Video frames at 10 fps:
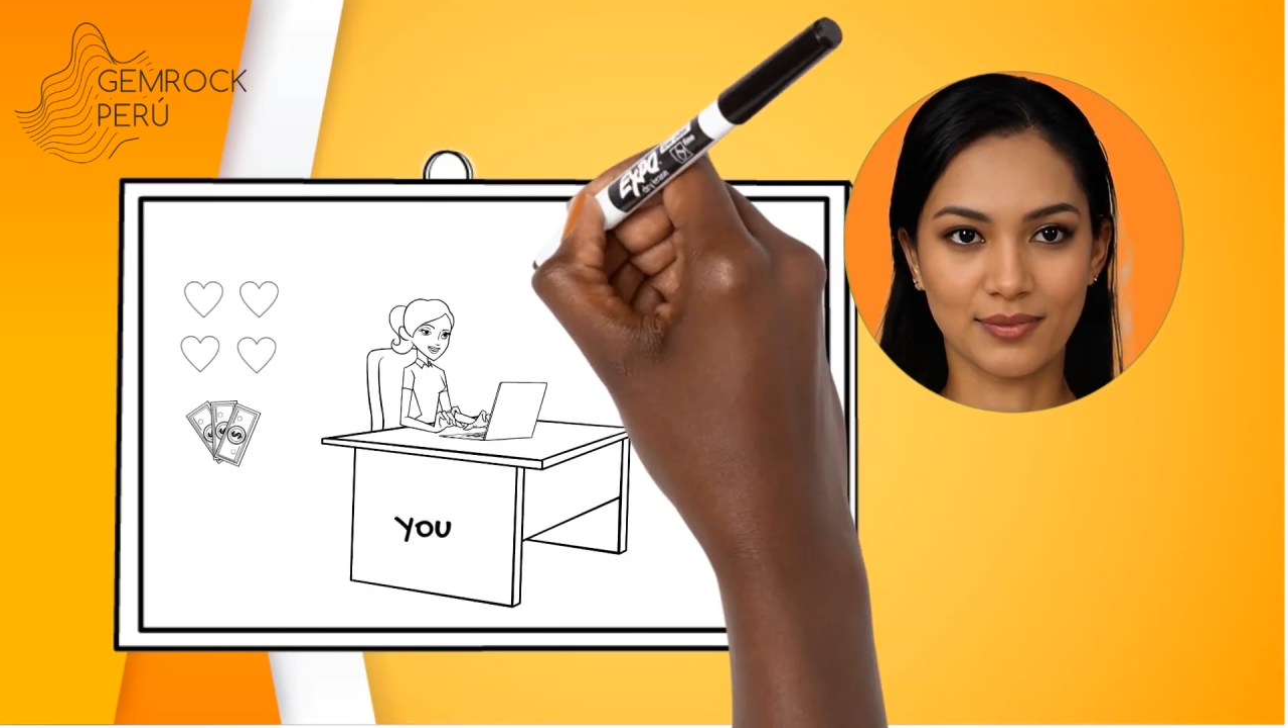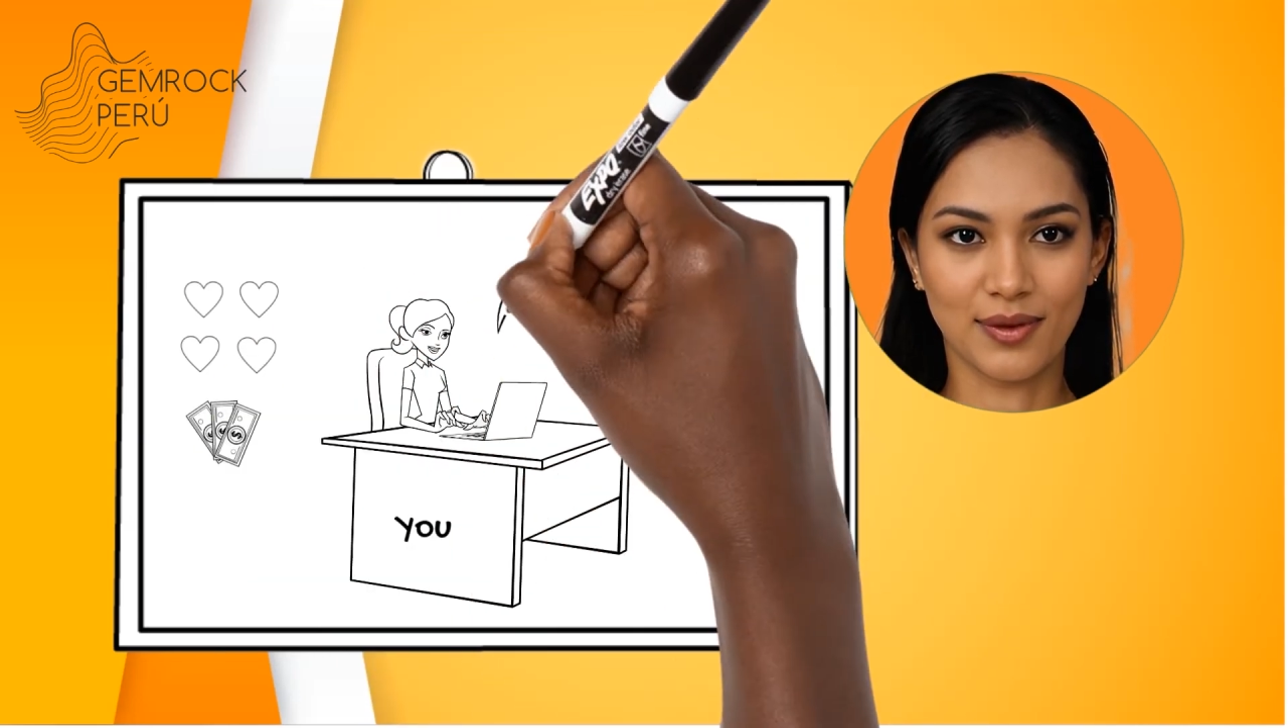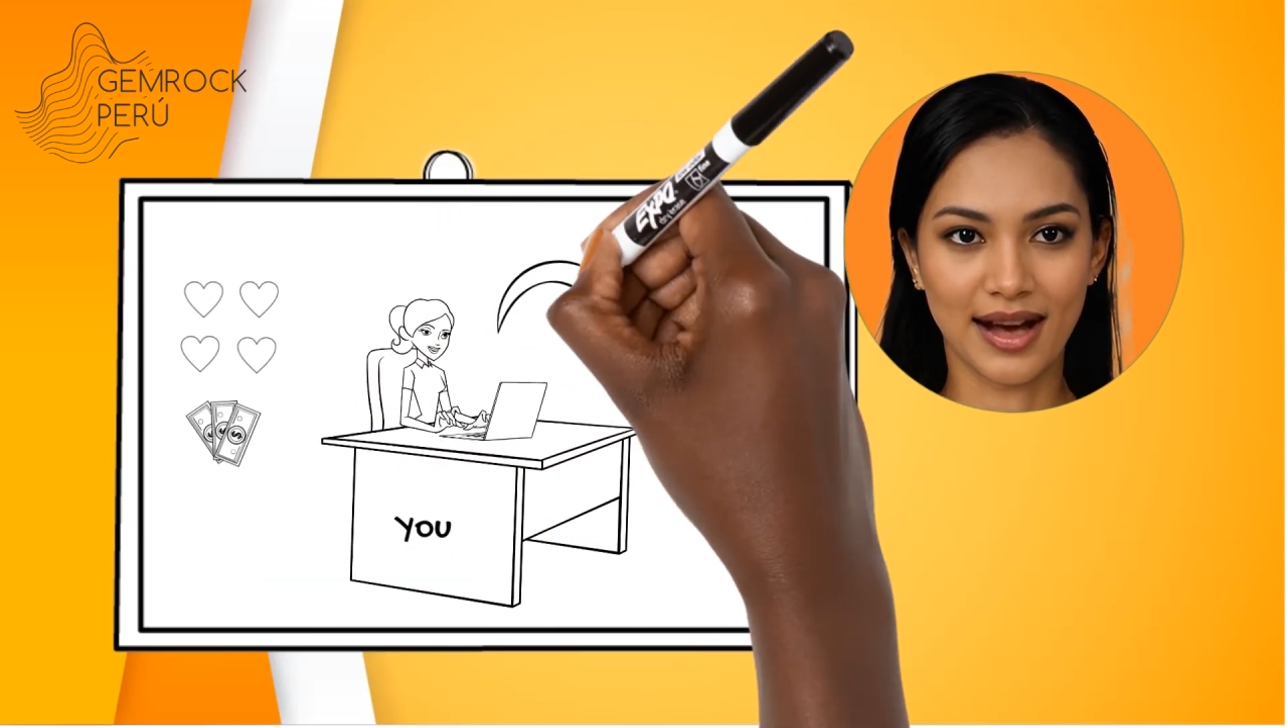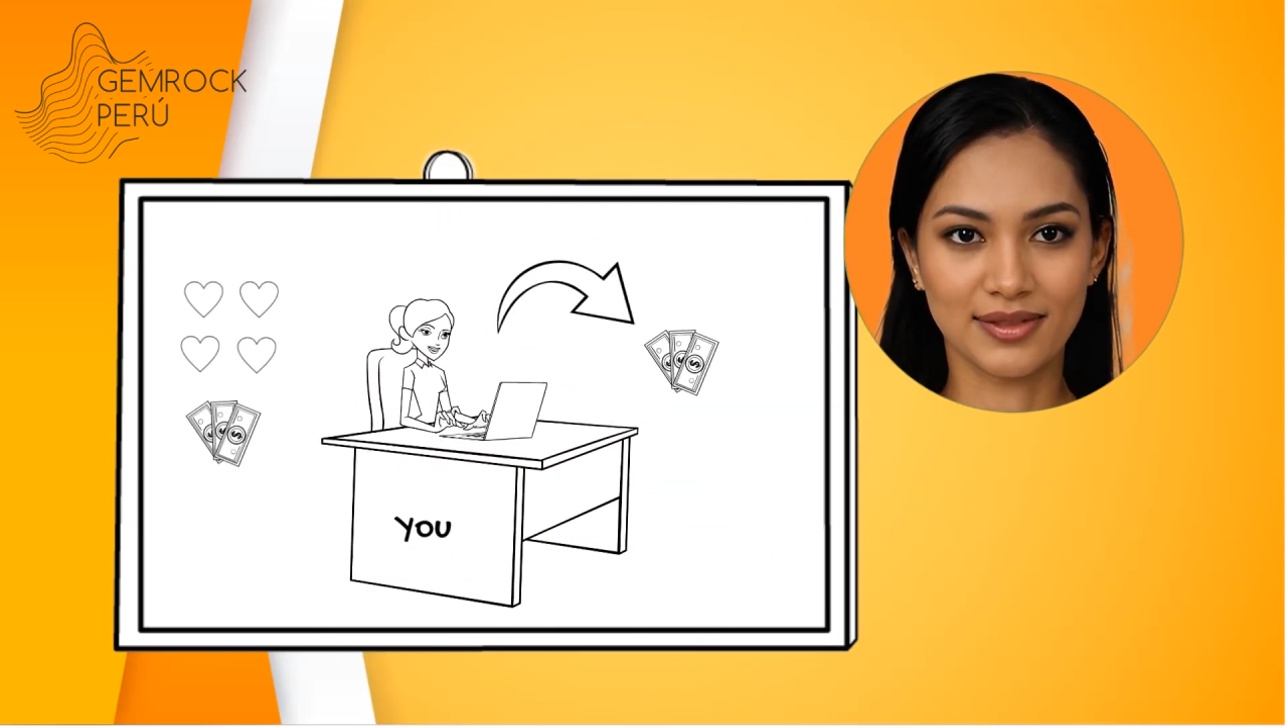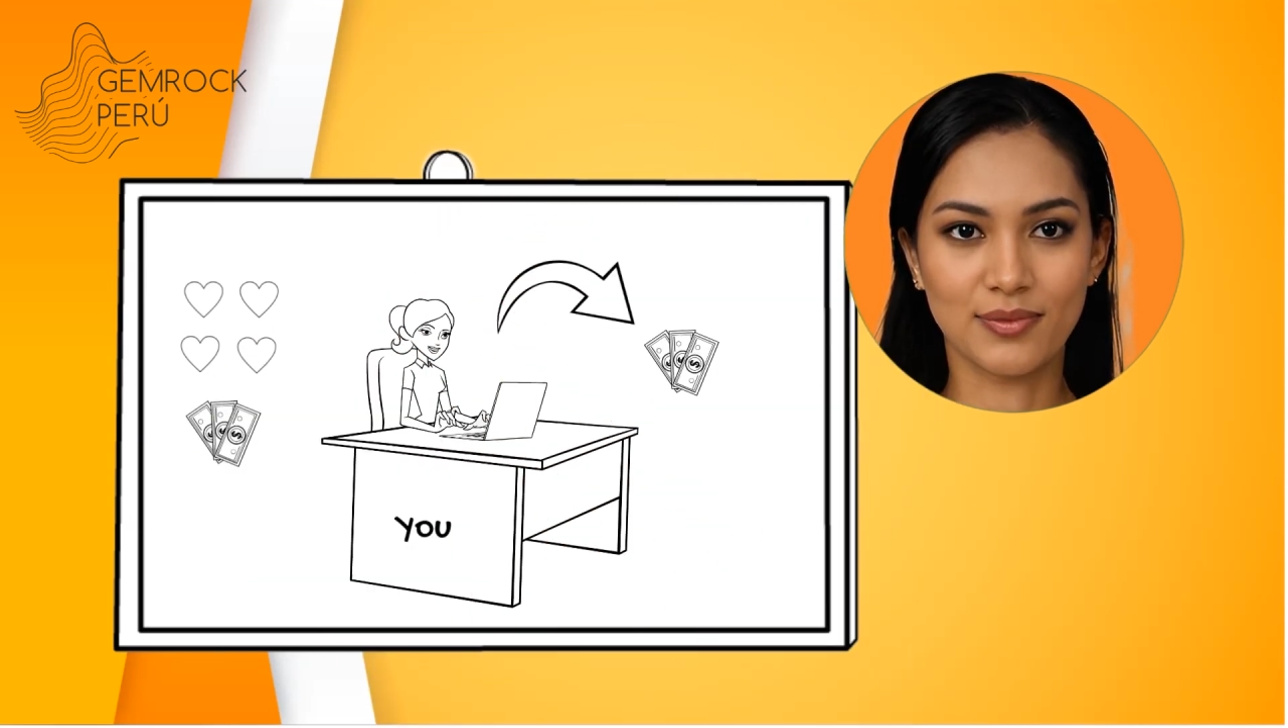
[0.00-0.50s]

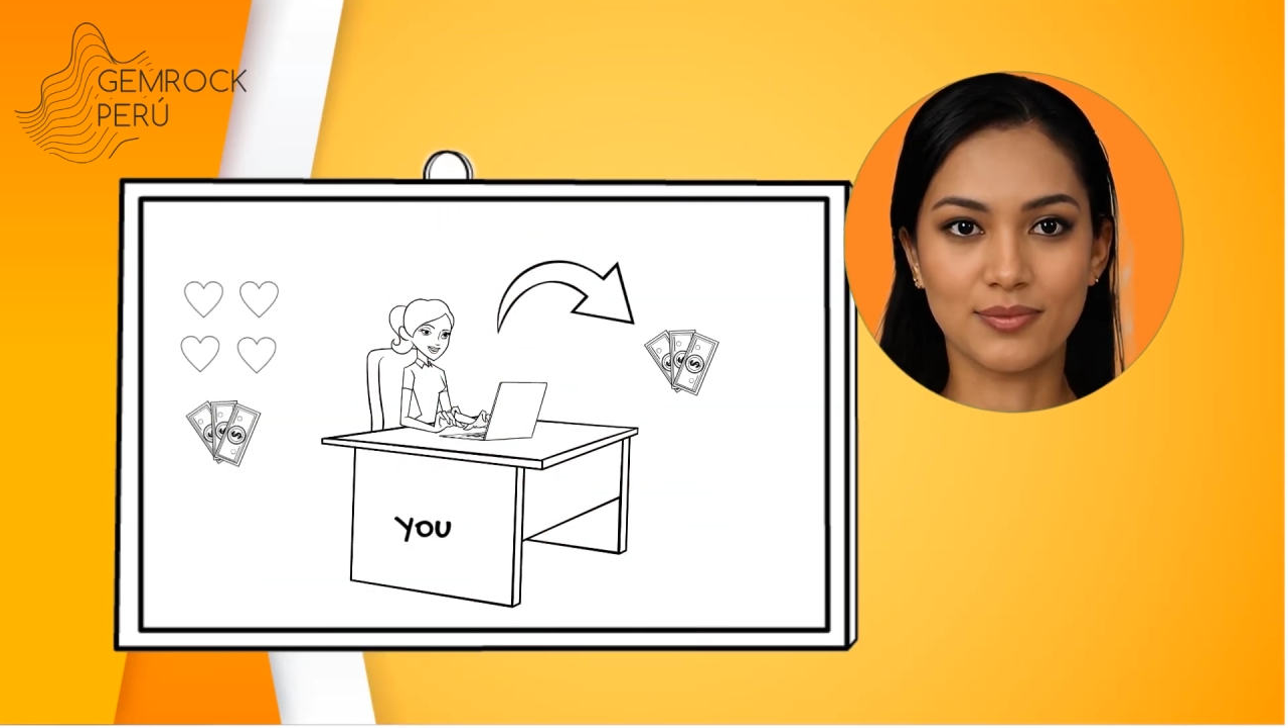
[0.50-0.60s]
price per